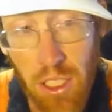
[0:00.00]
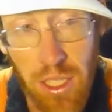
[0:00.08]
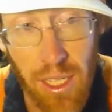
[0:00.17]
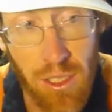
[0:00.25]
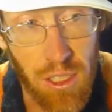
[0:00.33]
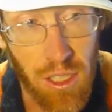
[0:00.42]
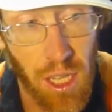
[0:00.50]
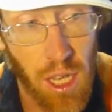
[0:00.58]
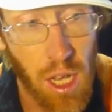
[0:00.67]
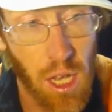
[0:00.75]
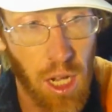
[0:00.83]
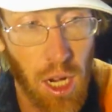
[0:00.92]
channels,
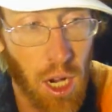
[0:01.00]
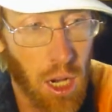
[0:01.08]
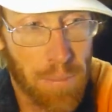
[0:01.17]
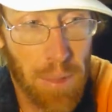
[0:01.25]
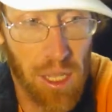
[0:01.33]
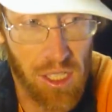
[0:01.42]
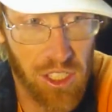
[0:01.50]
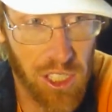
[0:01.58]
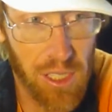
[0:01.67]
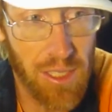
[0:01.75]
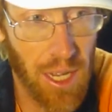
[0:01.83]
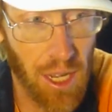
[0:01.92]
are being
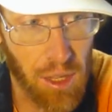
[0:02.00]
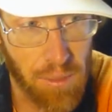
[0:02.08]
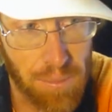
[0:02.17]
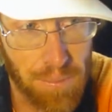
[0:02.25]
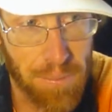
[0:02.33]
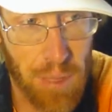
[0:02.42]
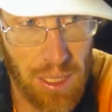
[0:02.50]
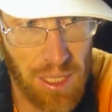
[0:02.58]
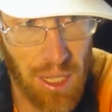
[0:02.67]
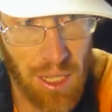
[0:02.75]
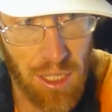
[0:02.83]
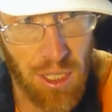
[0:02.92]
shut down
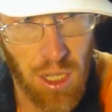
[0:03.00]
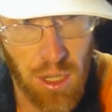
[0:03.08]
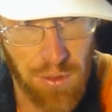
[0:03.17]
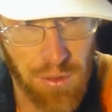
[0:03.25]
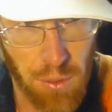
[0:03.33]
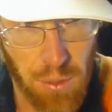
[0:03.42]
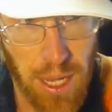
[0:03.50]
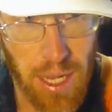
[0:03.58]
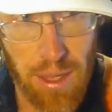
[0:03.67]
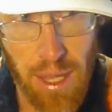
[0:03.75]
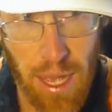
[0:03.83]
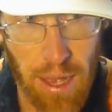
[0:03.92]
because of the way
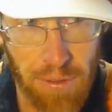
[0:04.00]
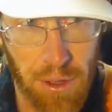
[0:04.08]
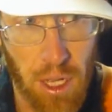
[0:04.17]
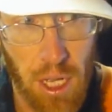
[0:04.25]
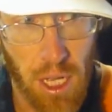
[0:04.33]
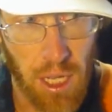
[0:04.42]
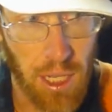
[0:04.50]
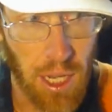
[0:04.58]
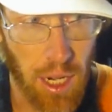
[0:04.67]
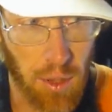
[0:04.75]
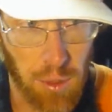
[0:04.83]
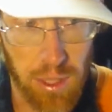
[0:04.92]
they've
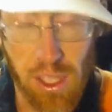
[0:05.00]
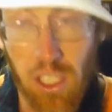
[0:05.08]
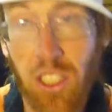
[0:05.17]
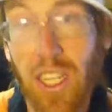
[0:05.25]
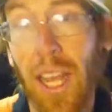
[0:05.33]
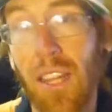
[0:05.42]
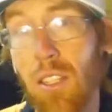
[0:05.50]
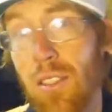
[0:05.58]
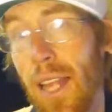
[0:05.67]
run their channel.